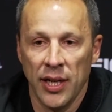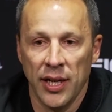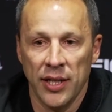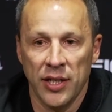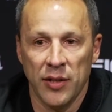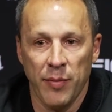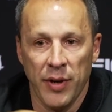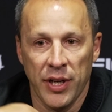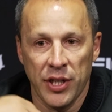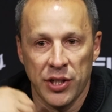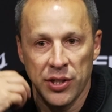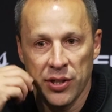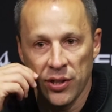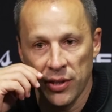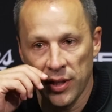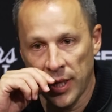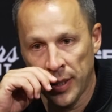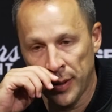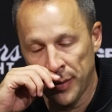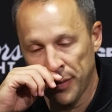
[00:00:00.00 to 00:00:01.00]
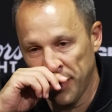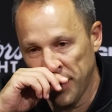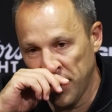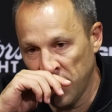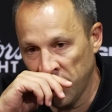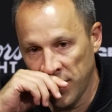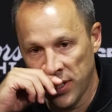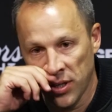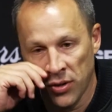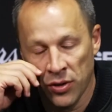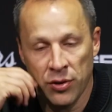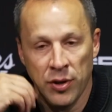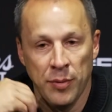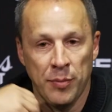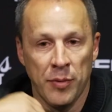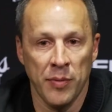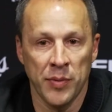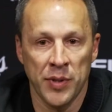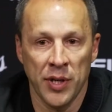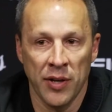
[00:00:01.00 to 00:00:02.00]
to make sure that, they don't creep
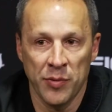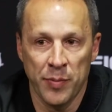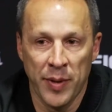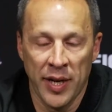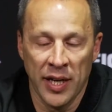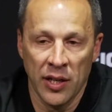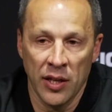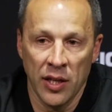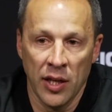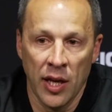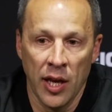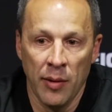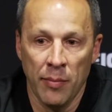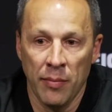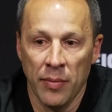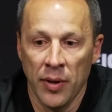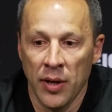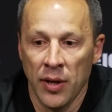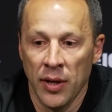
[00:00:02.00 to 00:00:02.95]
themselves back in the game.